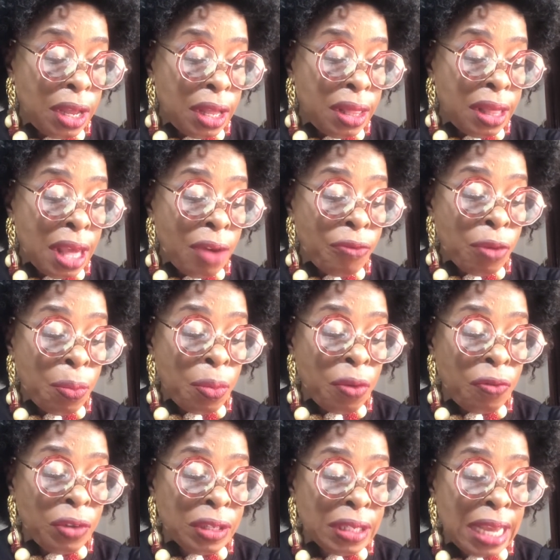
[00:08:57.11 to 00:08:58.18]
Therefore
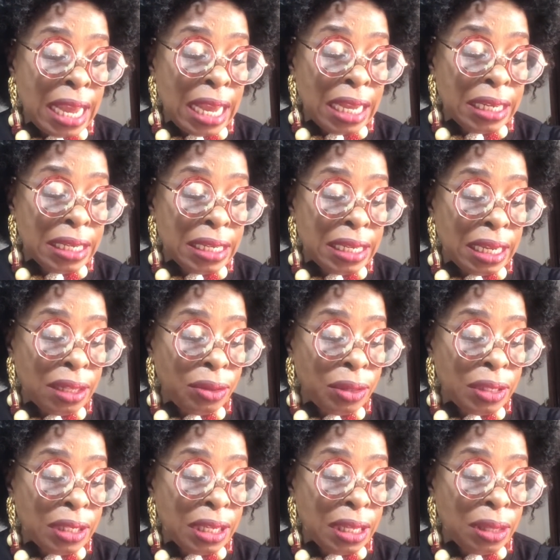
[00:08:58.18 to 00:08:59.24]
prophesy and say, thus
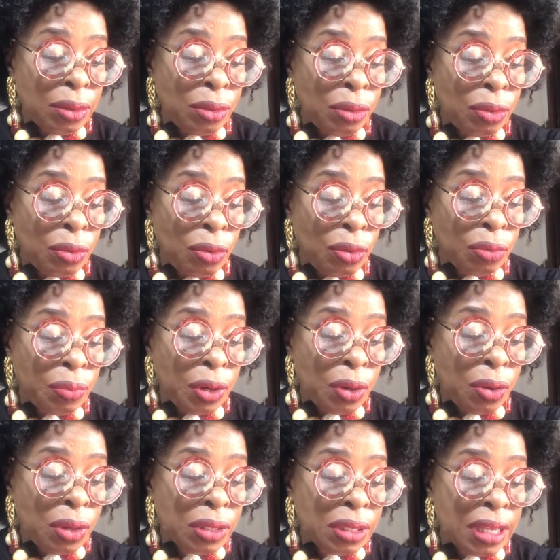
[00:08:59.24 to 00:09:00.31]
saith the Lord God,
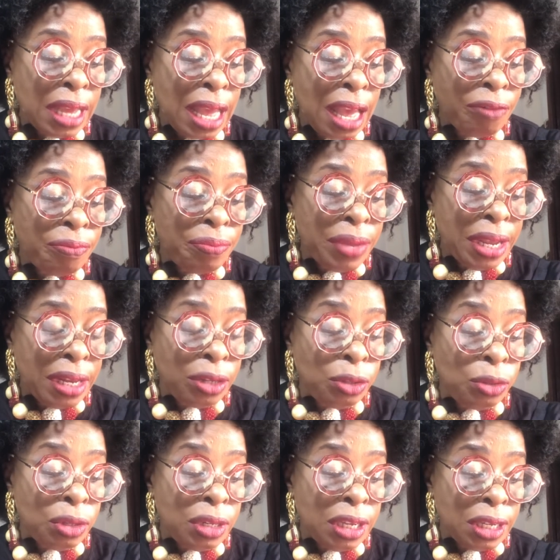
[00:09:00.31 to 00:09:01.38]
because they have made you
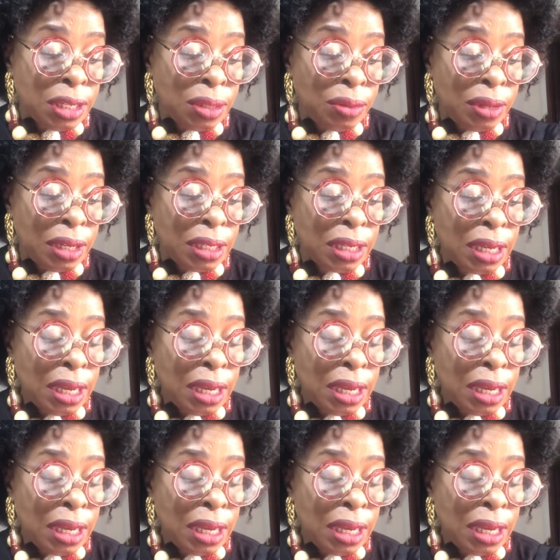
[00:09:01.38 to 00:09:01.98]
desolate